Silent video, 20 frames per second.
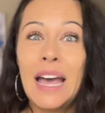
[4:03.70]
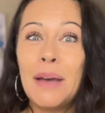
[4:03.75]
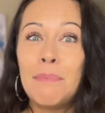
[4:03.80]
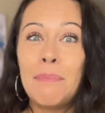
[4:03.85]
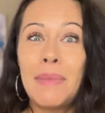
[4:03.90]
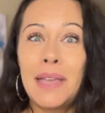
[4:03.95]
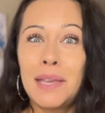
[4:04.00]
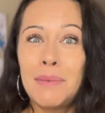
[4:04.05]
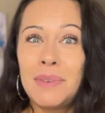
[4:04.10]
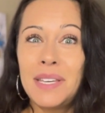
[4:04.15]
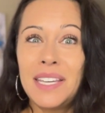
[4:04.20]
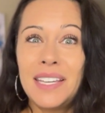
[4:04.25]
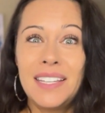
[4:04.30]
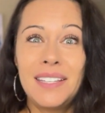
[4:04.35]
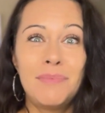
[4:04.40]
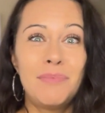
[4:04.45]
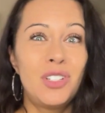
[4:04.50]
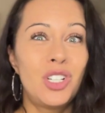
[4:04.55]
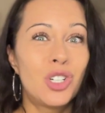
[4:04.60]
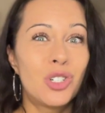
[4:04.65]

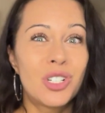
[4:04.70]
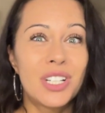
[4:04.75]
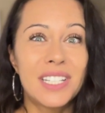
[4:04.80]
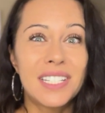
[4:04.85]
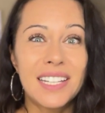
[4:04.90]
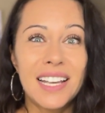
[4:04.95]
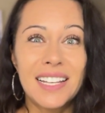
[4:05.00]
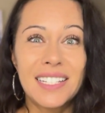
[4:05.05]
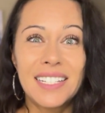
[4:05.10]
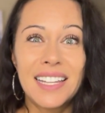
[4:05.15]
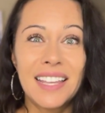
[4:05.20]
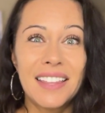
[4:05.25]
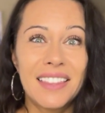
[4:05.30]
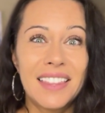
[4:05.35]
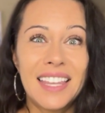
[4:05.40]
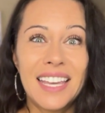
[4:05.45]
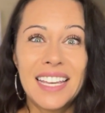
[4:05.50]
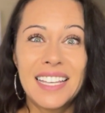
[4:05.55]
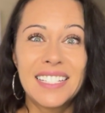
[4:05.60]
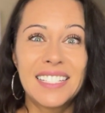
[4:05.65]
Maybe you're discussing
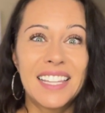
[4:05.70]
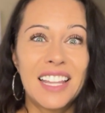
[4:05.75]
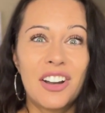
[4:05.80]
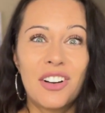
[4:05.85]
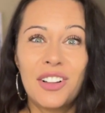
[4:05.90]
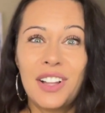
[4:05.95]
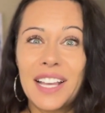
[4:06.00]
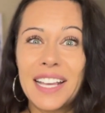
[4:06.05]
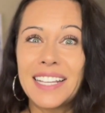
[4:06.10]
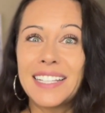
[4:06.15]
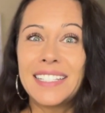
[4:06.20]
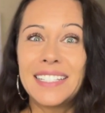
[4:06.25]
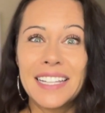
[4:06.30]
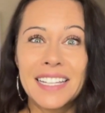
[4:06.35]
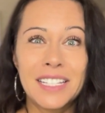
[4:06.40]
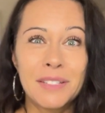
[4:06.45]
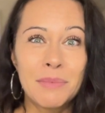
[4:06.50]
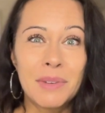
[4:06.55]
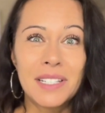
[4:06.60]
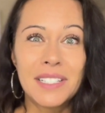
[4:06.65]
things that are like a
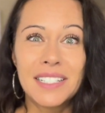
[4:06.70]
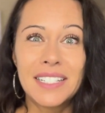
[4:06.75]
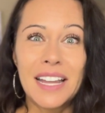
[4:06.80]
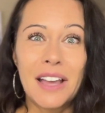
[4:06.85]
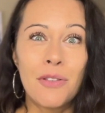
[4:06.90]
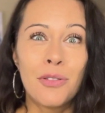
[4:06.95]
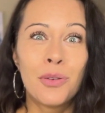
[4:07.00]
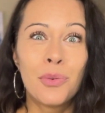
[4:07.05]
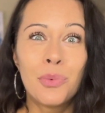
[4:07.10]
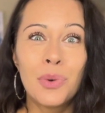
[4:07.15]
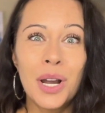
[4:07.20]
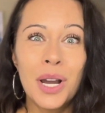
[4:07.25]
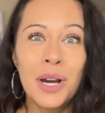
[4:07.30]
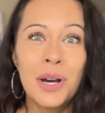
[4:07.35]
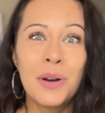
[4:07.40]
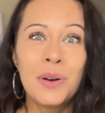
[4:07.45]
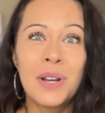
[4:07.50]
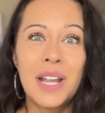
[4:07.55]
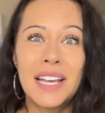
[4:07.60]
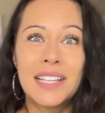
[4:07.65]
6 months down the
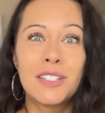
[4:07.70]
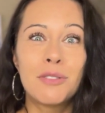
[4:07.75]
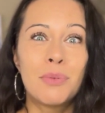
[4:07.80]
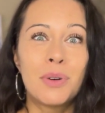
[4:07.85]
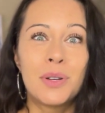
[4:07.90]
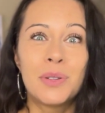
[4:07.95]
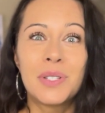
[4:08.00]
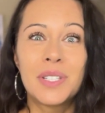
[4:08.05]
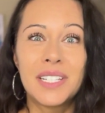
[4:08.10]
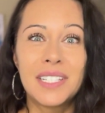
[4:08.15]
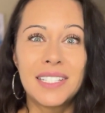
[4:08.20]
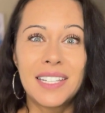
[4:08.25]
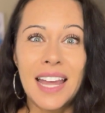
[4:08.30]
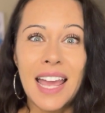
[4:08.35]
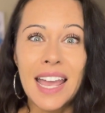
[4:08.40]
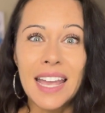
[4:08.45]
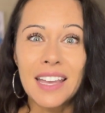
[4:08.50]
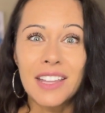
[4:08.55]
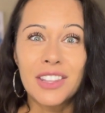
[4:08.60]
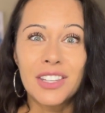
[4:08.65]
road as opposed to
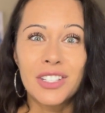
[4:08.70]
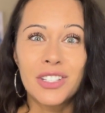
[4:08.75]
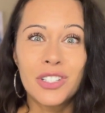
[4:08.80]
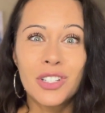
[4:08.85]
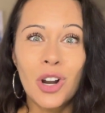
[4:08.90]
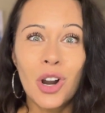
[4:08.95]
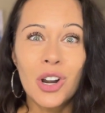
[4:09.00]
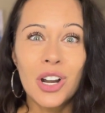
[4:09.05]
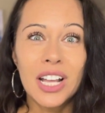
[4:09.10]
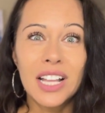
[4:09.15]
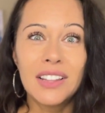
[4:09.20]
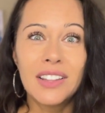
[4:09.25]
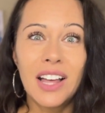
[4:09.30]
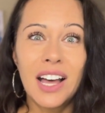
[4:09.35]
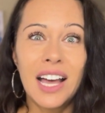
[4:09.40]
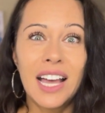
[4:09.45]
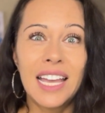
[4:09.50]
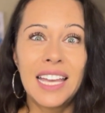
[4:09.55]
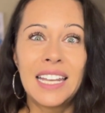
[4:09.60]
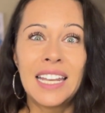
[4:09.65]
staying at the starting
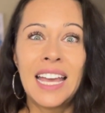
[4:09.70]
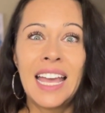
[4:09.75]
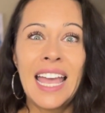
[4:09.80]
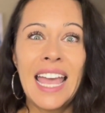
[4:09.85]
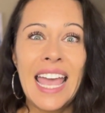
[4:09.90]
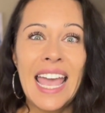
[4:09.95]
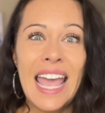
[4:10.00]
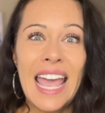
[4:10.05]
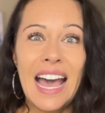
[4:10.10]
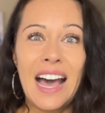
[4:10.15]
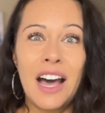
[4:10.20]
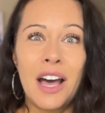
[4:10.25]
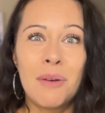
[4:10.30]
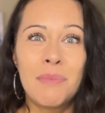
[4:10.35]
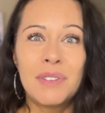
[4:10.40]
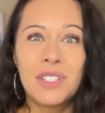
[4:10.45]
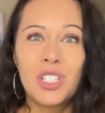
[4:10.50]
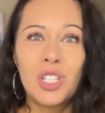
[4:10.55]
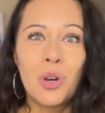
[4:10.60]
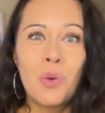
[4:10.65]
line.
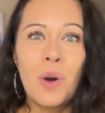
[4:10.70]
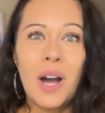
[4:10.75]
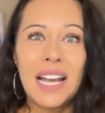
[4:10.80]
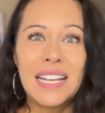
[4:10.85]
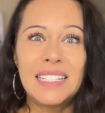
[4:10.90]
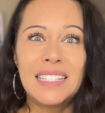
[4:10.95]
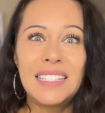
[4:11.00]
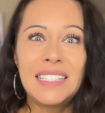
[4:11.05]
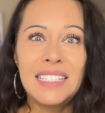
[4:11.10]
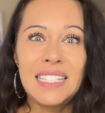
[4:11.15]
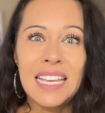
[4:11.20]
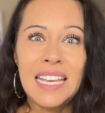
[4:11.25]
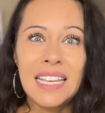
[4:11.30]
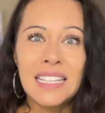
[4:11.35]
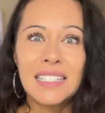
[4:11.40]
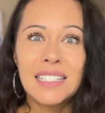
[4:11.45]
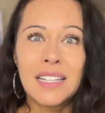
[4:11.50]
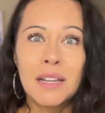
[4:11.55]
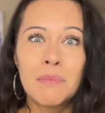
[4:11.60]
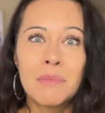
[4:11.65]
So I see
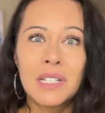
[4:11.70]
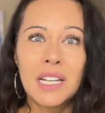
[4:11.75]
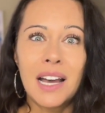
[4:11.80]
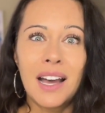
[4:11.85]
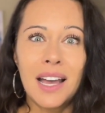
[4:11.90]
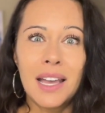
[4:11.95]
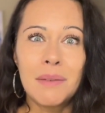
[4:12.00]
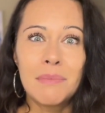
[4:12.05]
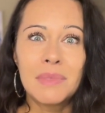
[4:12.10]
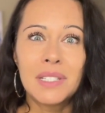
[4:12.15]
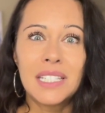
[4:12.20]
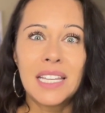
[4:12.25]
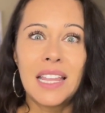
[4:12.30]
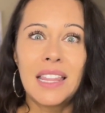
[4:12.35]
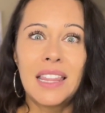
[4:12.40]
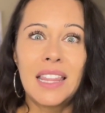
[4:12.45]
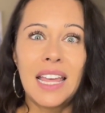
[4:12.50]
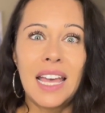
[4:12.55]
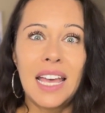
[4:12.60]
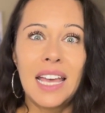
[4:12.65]
sometimes
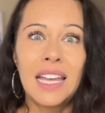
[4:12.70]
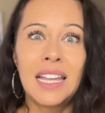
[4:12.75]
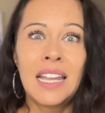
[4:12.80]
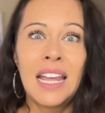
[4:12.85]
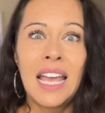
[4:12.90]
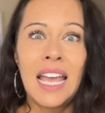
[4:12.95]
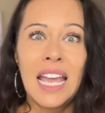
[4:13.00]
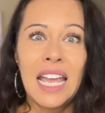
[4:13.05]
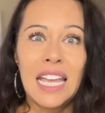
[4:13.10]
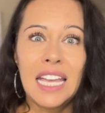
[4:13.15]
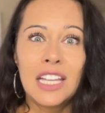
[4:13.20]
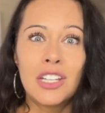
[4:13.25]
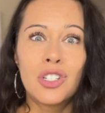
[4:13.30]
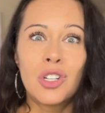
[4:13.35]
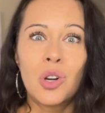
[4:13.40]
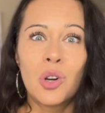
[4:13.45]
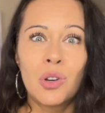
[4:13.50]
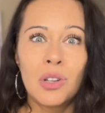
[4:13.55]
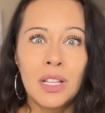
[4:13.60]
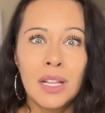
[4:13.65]
that
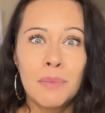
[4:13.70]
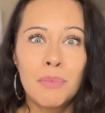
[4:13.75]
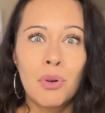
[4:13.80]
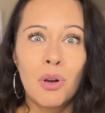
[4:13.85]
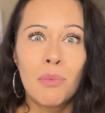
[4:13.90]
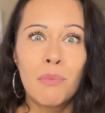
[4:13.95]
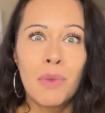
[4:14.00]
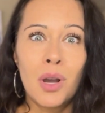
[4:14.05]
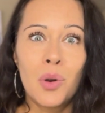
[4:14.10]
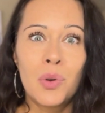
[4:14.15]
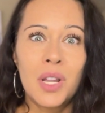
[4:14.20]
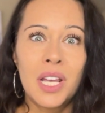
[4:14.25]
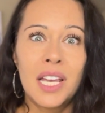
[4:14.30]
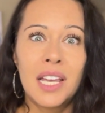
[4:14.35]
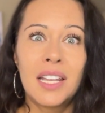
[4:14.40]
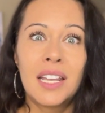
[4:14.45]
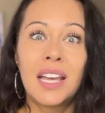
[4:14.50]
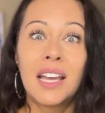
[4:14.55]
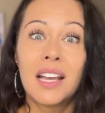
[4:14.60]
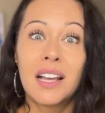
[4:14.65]
internally
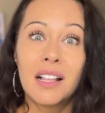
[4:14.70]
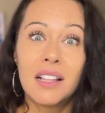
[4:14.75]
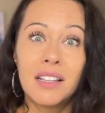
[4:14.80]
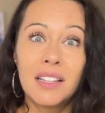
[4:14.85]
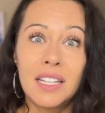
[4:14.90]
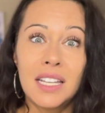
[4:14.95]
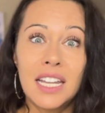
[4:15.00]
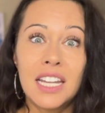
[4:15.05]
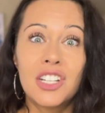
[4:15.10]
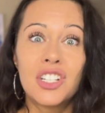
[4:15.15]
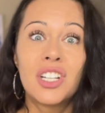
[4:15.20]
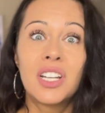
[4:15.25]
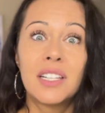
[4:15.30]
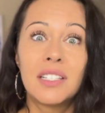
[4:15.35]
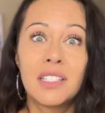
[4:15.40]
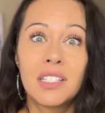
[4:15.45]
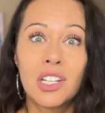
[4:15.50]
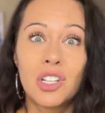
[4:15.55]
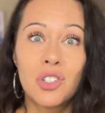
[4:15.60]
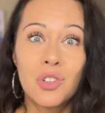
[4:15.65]
promoted
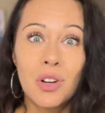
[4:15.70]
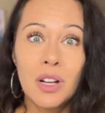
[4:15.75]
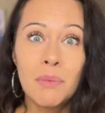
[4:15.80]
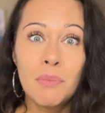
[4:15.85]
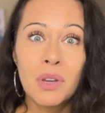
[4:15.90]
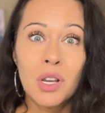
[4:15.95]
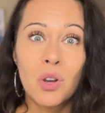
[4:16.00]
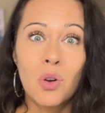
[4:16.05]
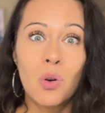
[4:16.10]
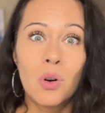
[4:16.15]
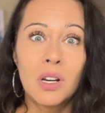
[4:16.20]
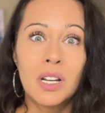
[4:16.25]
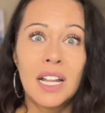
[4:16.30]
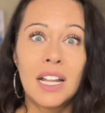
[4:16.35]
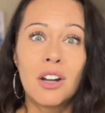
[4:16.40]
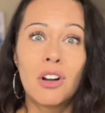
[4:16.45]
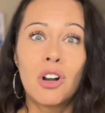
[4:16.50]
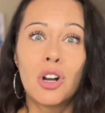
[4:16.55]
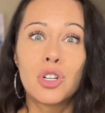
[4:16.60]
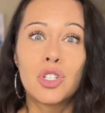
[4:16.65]
clinicians to treatment
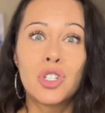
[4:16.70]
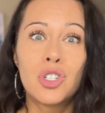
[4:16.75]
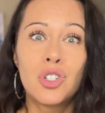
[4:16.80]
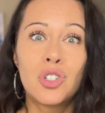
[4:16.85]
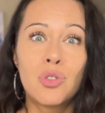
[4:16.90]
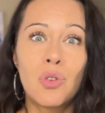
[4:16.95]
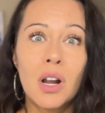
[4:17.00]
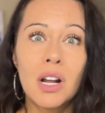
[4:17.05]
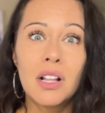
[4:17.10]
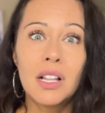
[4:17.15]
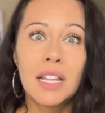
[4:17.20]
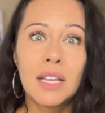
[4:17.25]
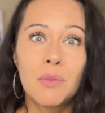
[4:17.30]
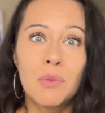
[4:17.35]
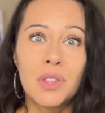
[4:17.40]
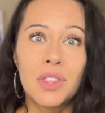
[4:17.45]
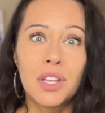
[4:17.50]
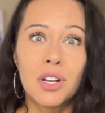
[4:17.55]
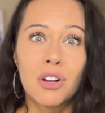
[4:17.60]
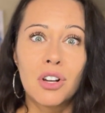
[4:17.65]
coordinator are struggling
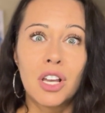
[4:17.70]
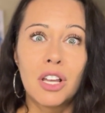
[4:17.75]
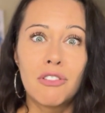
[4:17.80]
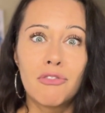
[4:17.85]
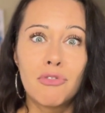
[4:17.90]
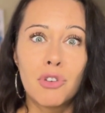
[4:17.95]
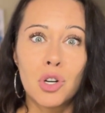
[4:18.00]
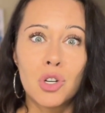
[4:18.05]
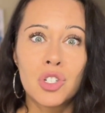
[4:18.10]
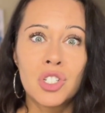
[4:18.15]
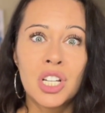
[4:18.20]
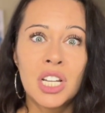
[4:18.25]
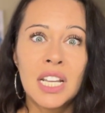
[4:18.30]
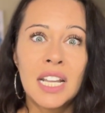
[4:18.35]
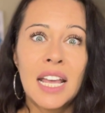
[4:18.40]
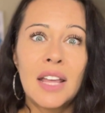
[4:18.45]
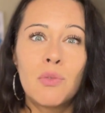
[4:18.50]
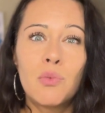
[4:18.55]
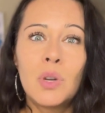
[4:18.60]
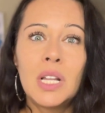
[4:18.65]
with their conversion
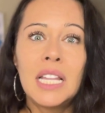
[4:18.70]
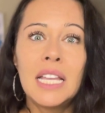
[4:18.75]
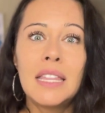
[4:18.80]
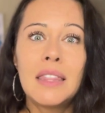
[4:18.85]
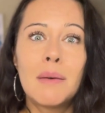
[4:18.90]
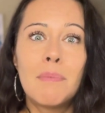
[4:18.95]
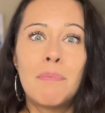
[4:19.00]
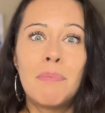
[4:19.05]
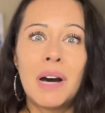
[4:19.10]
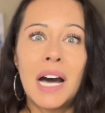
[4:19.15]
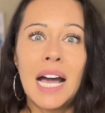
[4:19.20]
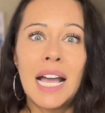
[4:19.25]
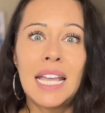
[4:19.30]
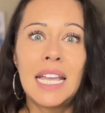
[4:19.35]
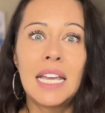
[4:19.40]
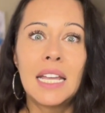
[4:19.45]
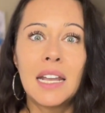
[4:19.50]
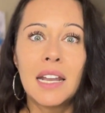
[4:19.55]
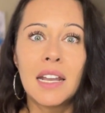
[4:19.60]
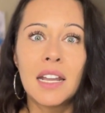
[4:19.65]
and really the
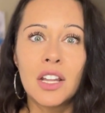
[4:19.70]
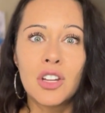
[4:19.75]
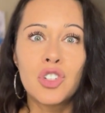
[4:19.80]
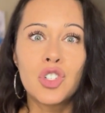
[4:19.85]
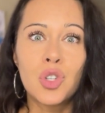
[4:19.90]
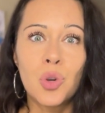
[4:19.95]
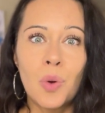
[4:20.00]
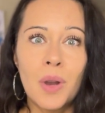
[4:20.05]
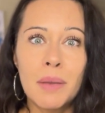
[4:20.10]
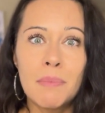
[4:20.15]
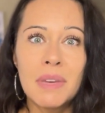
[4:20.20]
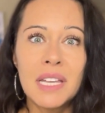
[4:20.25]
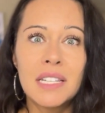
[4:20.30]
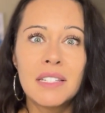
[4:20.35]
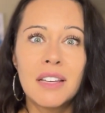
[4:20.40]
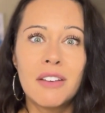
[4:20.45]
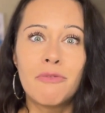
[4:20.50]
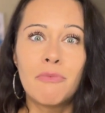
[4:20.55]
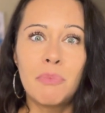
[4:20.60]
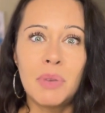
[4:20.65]
buy-in and enjoyment
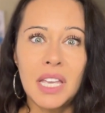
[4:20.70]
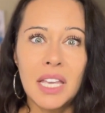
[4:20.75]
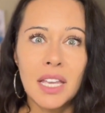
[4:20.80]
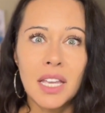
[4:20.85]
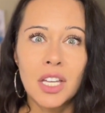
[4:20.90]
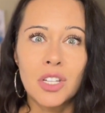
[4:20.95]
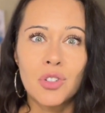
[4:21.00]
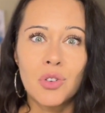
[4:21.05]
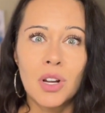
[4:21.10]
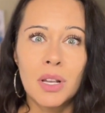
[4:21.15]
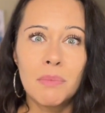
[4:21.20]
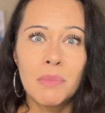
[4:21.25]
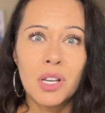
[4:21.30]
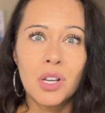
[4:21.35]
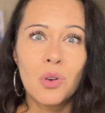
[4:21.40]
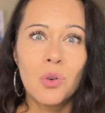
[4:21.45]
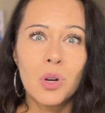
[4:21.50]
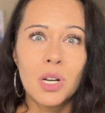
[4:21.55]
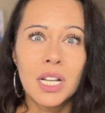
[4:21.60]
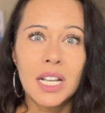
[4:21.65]
of being a treatment
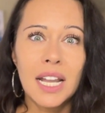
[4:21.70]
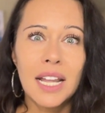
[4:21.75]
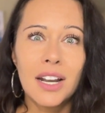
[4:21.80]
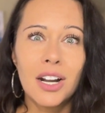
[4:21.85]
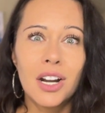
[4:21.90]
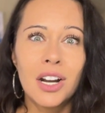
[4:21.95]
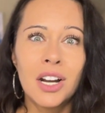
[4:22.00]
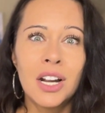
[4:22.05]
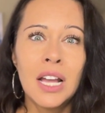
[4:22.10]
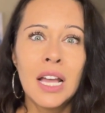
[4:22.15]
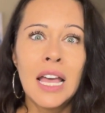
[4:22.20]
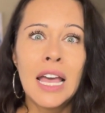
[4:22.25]
coordinator